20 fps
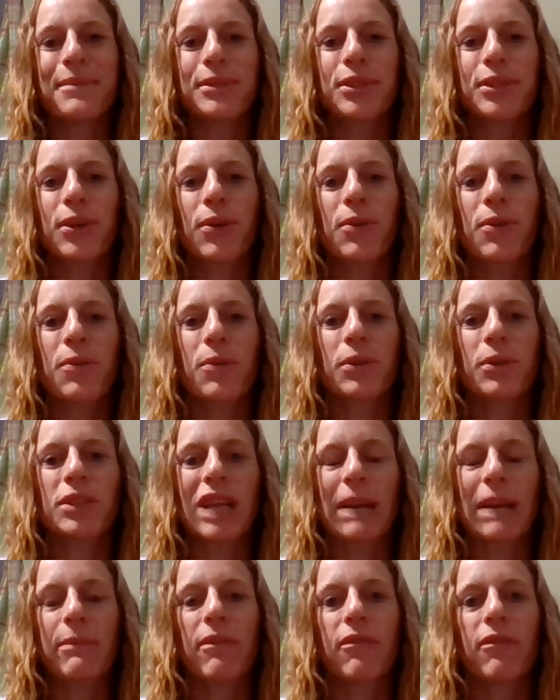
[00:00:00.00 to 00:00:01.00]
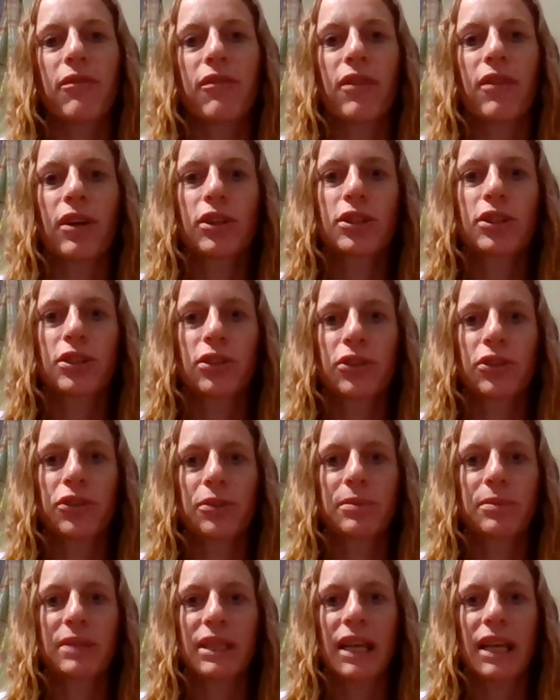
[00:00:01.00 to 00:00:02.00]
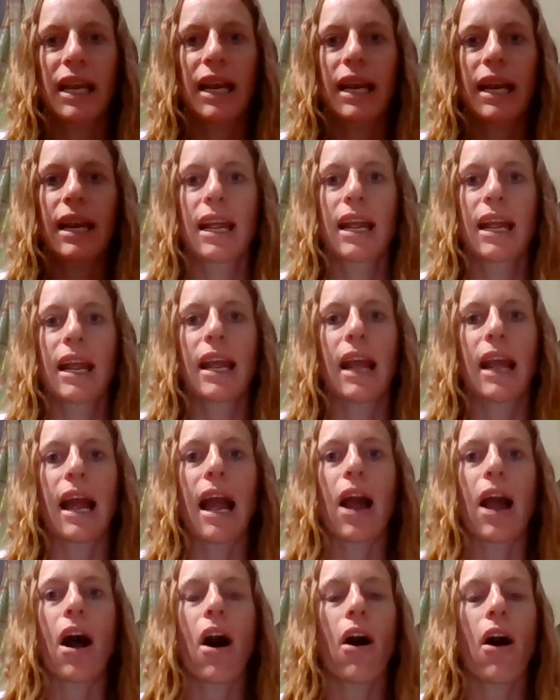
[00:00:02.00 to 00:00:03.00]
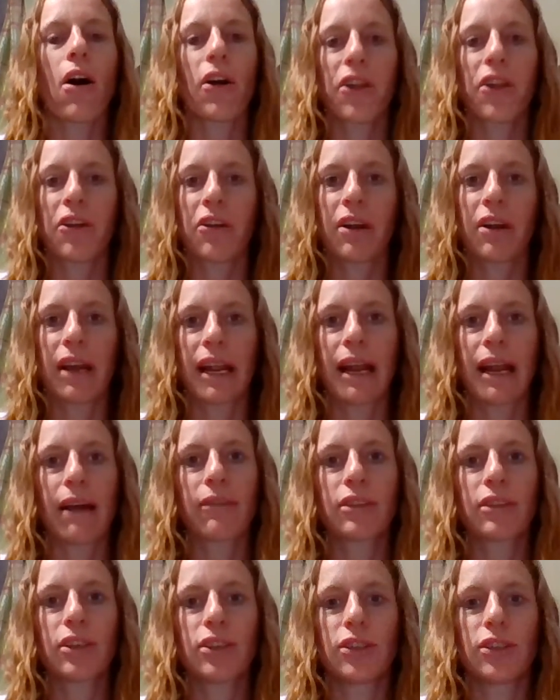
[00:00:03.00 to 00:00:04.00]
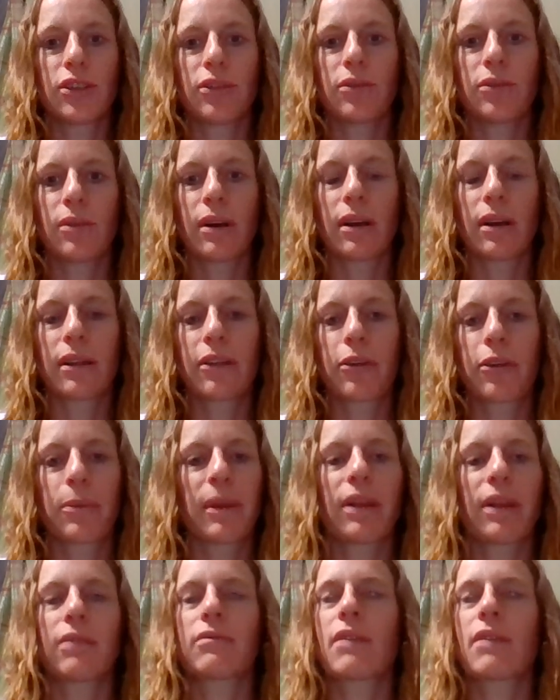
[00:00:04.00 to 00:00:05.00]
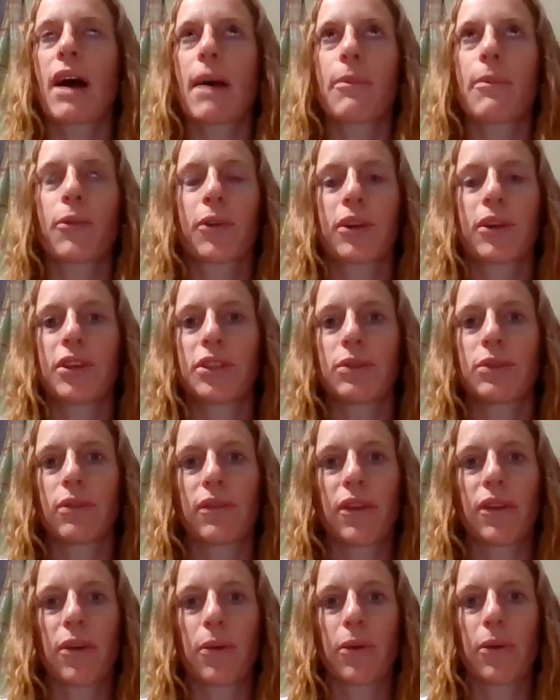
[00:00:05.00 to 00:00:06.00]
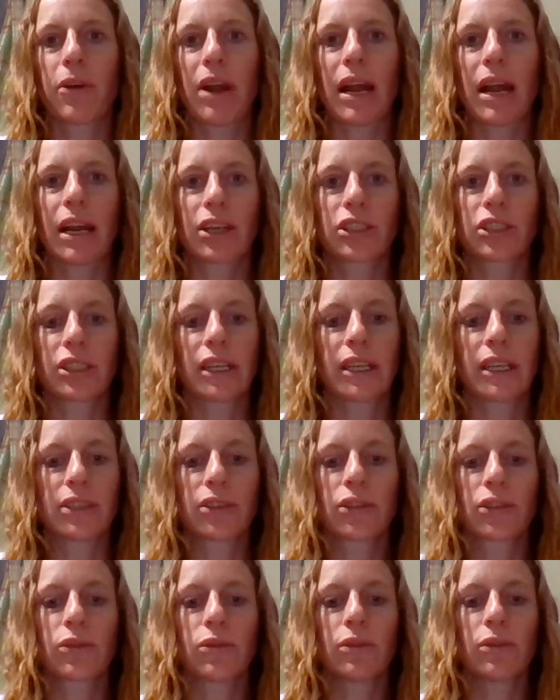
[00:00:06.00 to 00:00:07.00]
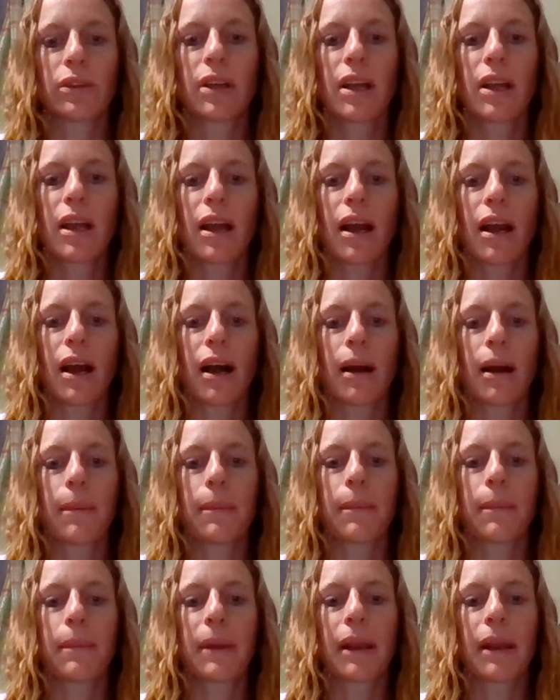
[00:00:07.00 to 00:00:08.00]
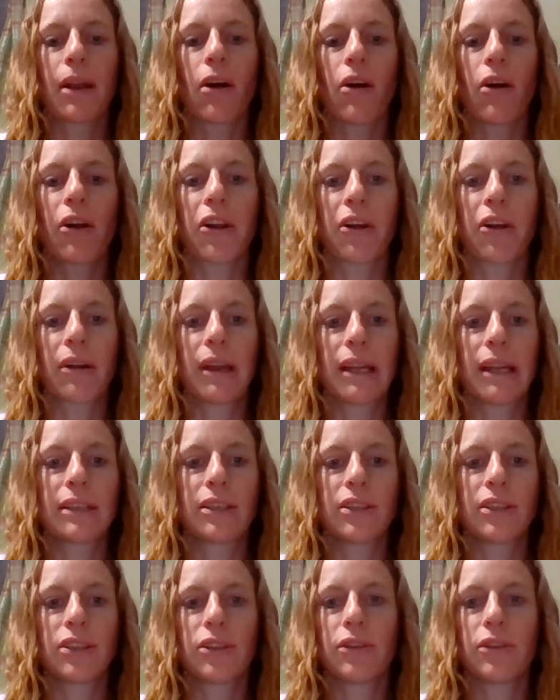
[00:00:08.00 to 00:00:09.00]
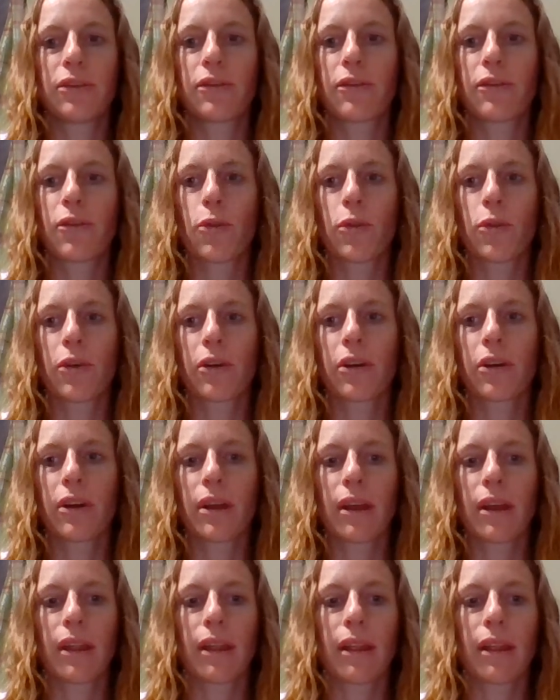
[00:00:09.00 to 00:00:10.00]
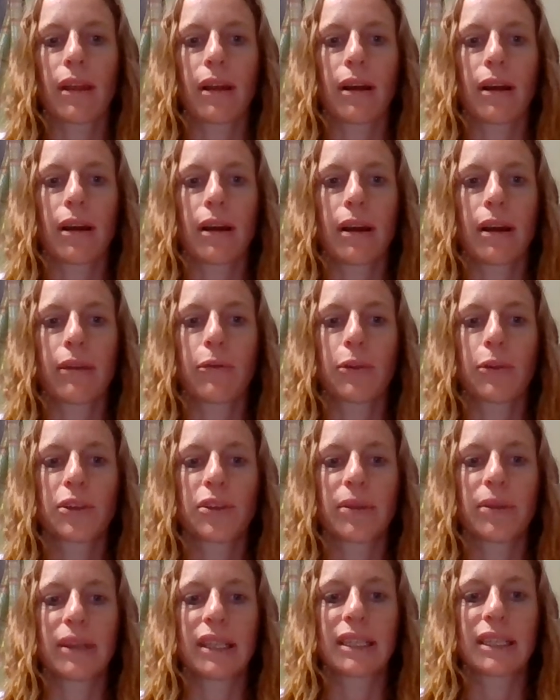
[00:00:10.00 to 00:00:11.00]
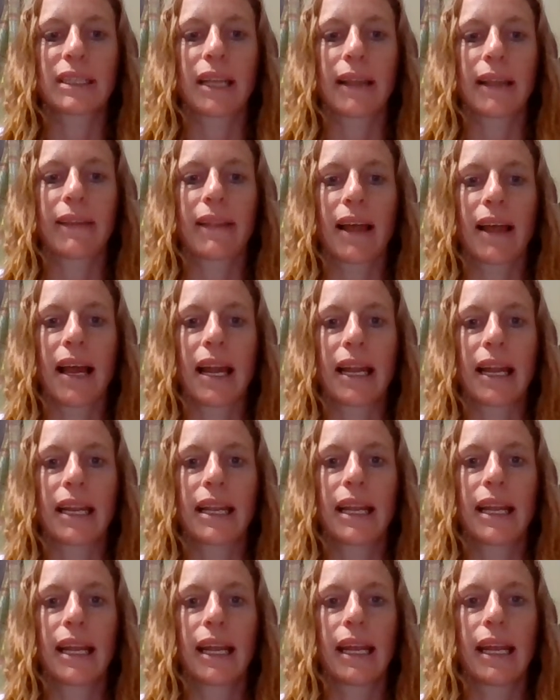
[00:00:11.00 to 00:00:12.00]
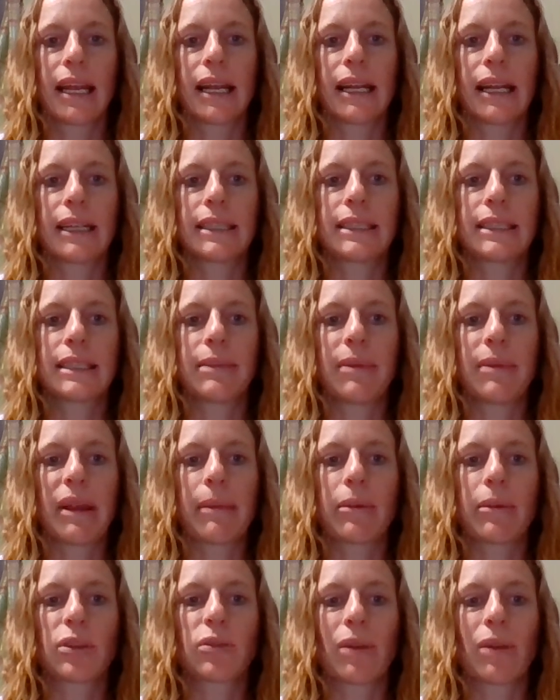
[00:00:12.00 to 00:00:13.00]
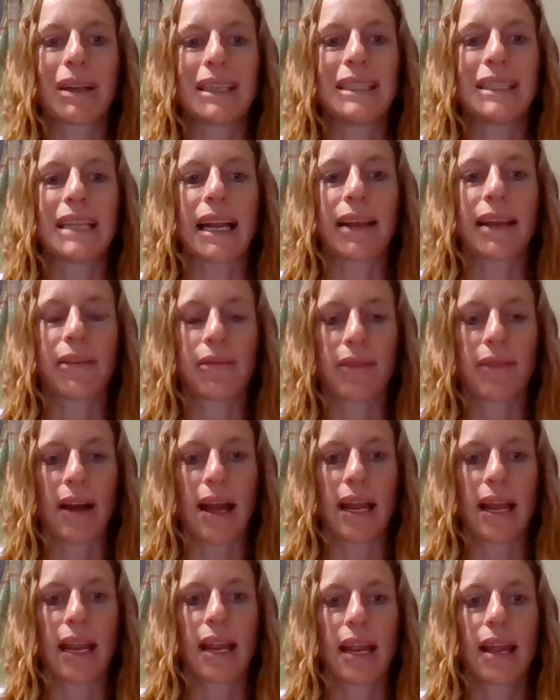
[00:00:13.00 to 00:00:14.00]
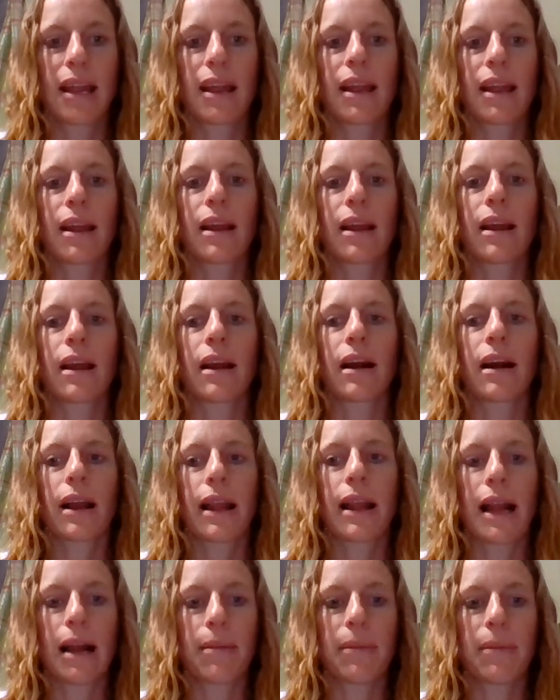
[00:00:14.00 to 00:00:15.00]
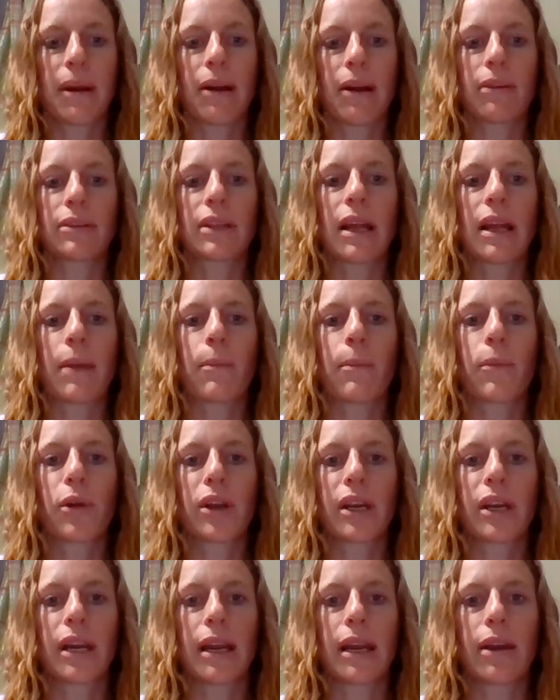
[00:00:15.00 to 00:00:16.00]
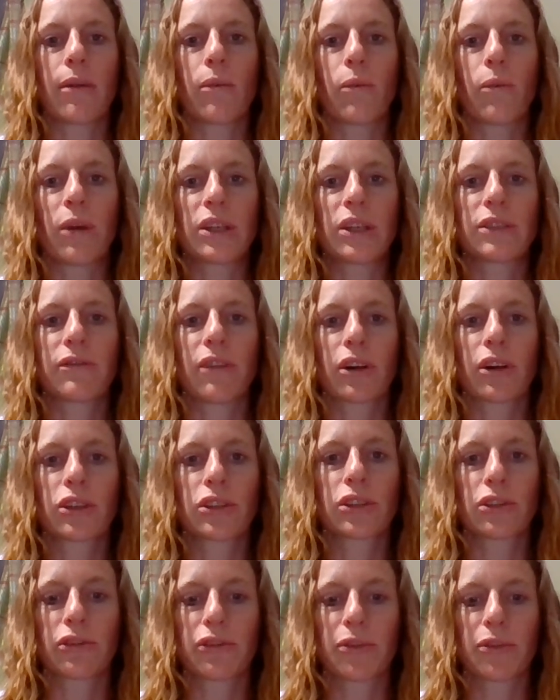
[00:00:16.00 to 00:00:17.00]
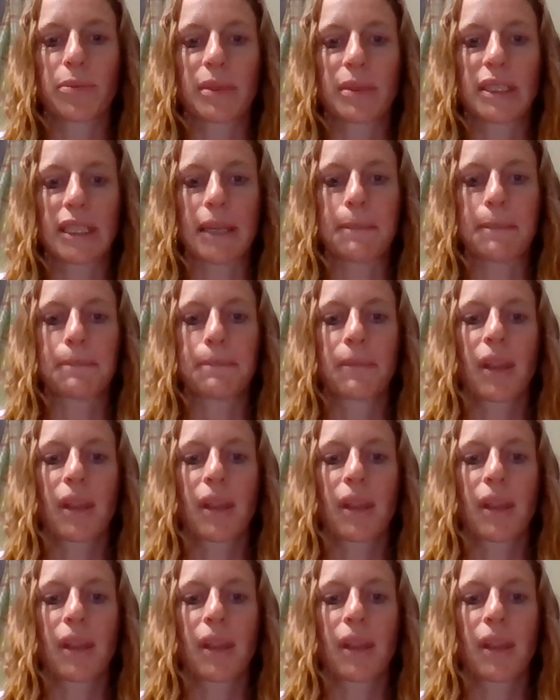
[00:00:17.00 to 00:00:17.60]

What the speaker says: So we're talking about functional groups today. All you're going to have to do, there'd be a lot more to do if you were actually in school, but all you're going to need to do if we're doing this online, is to be able to identify a compound and put it in which functional group it's in.